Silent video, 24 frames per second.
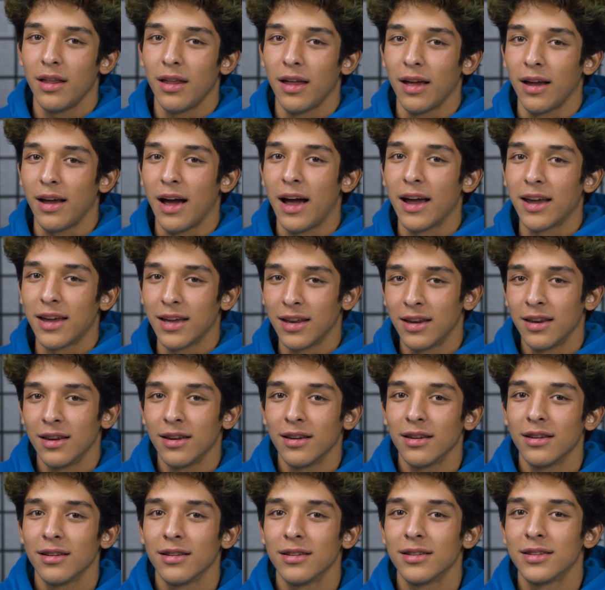like I
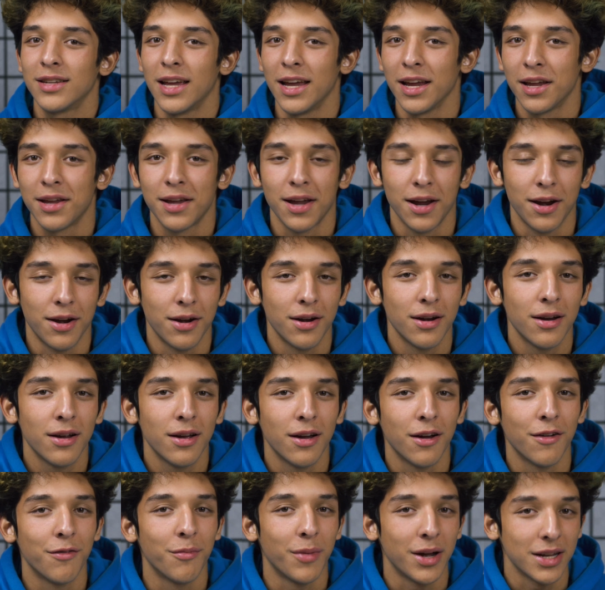can take care
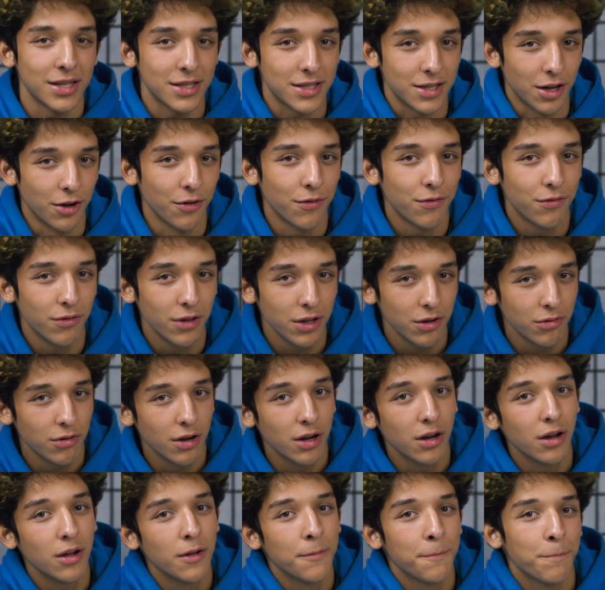of myself really
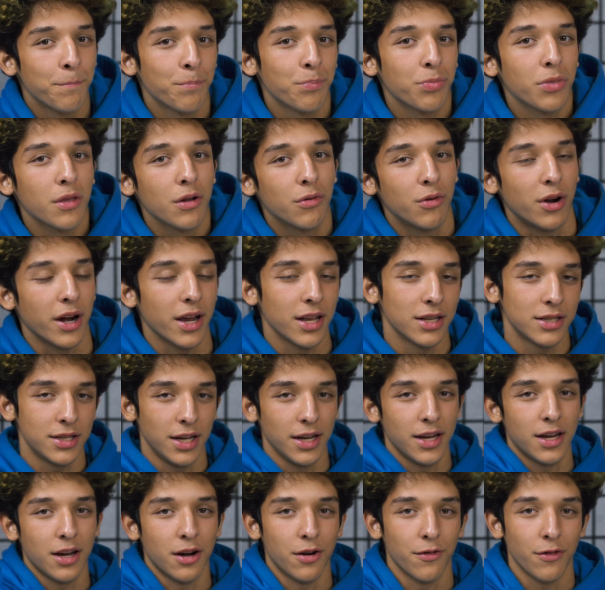well, where I can
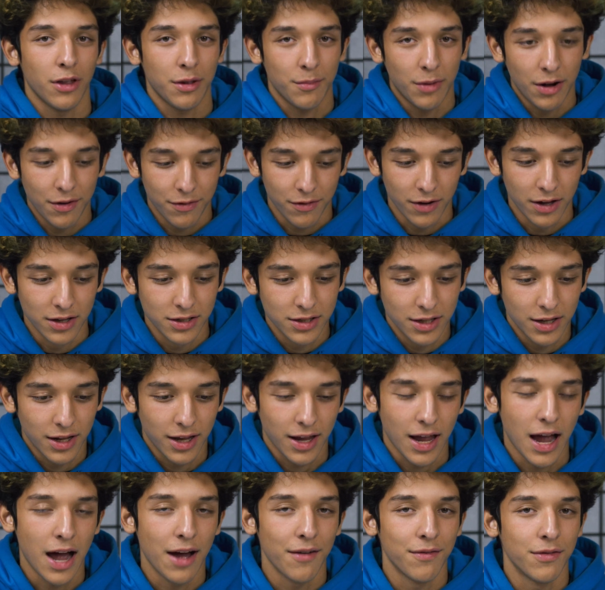take care of like my friends and
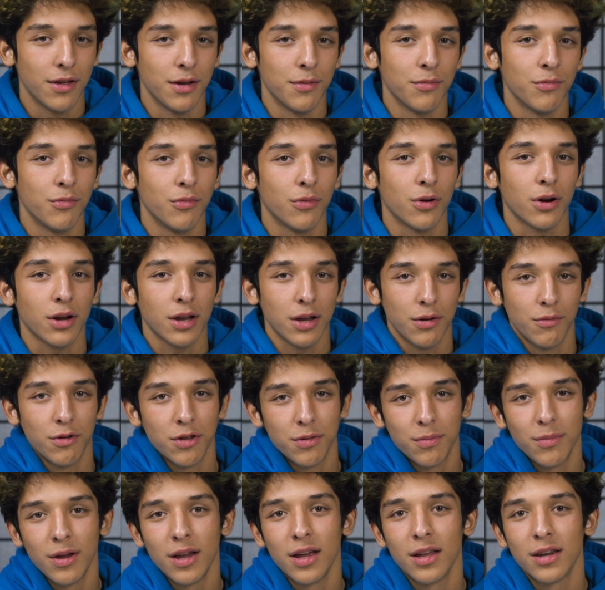like have them working
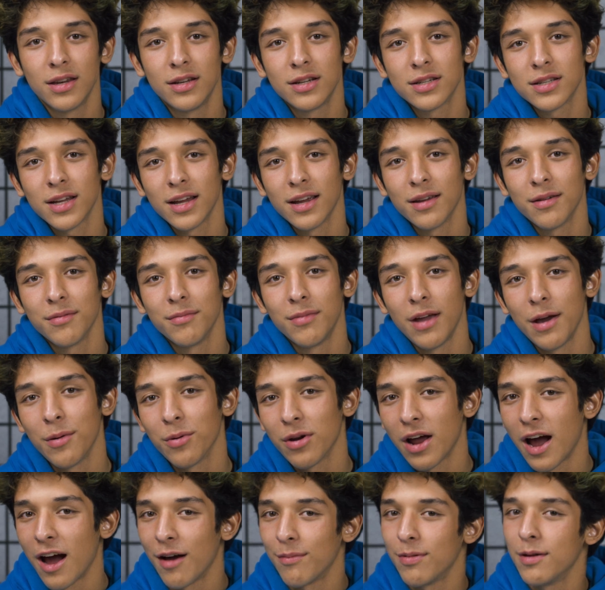with me and just like be
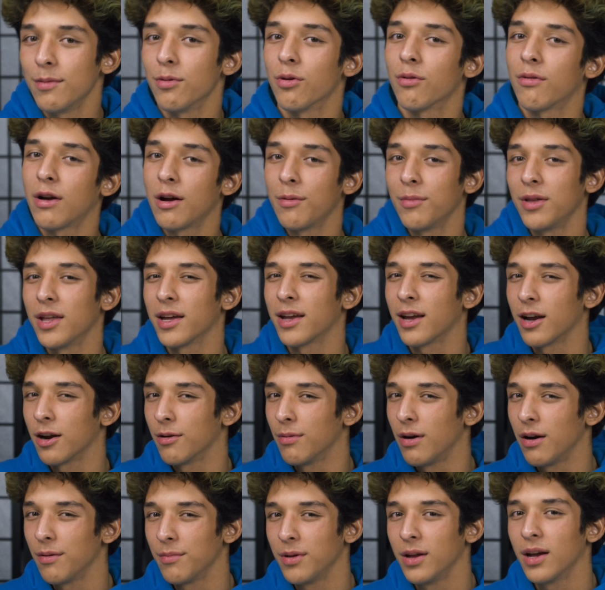able to have people around me that care
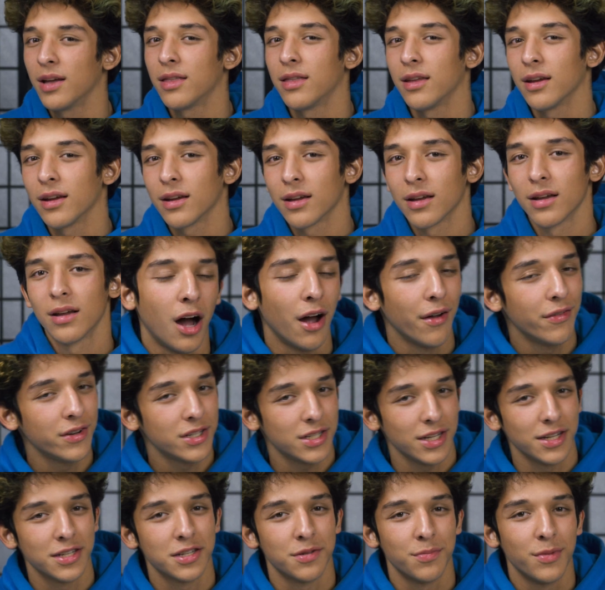about me. I think
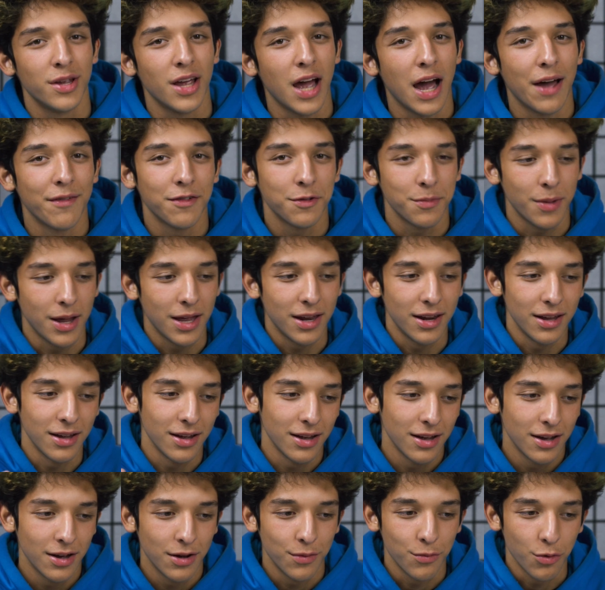obviously to me having made
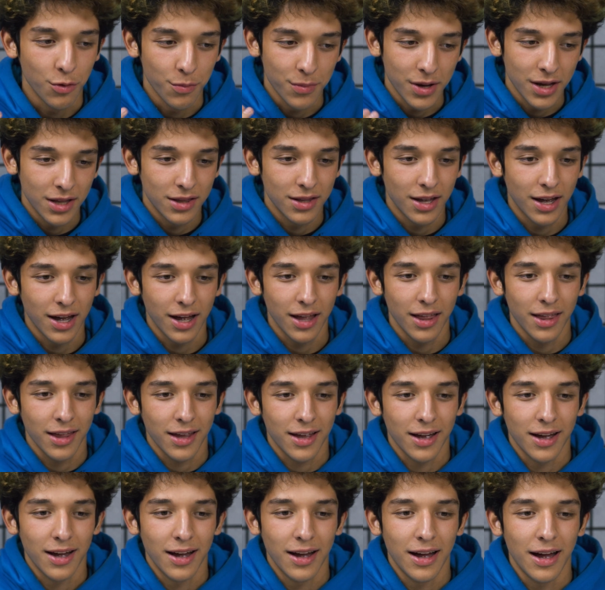it will mean that like
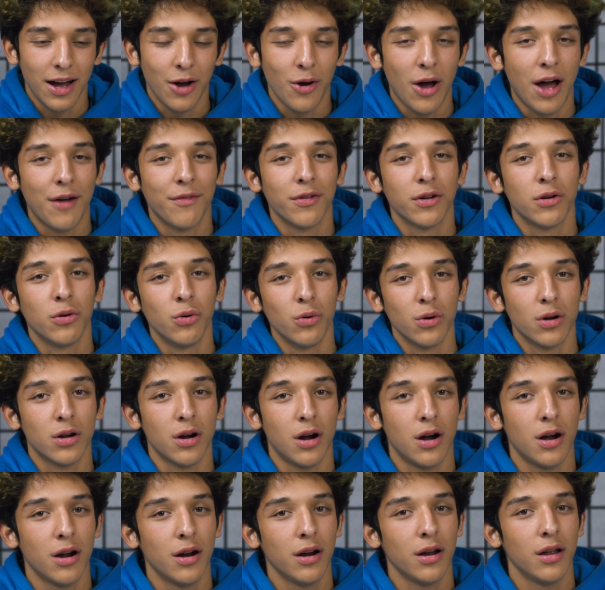I'll have a cool
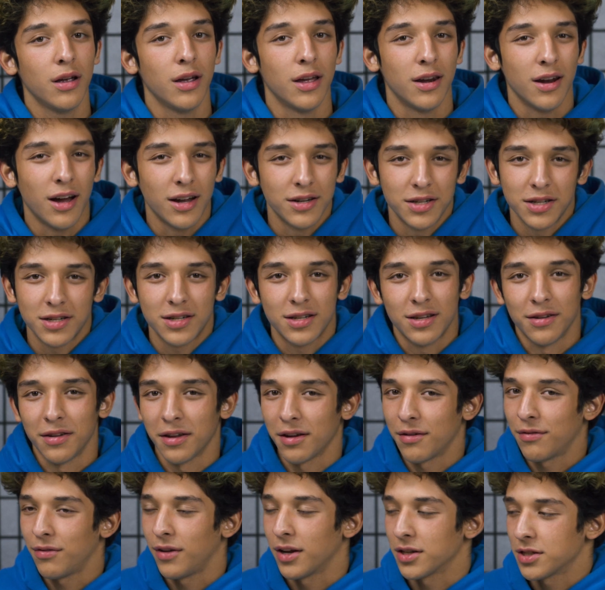car, and not just to
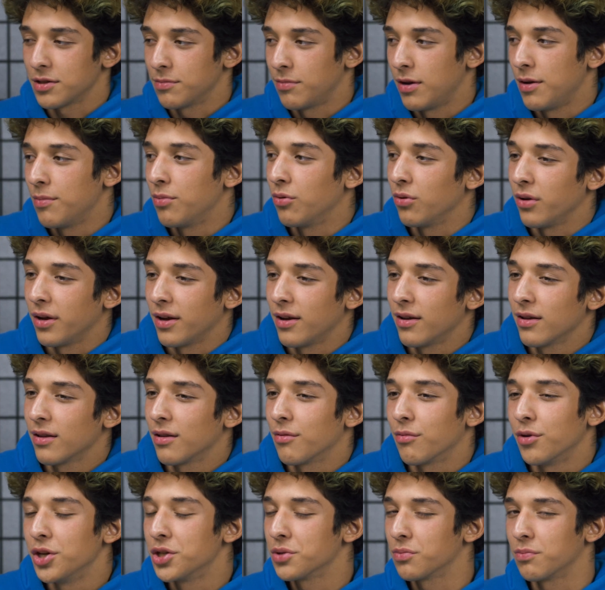like flex on people. Like
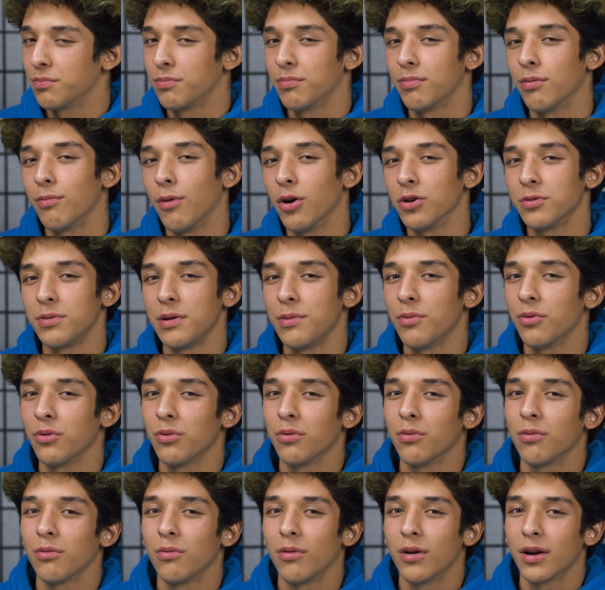the reason most
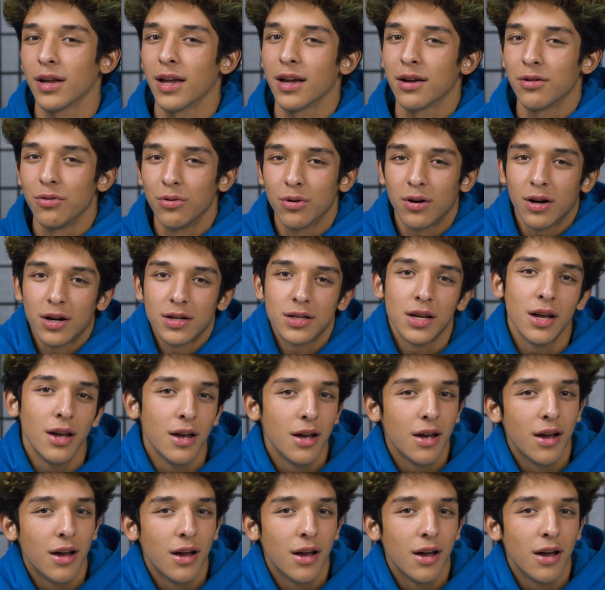people want to get cool cars,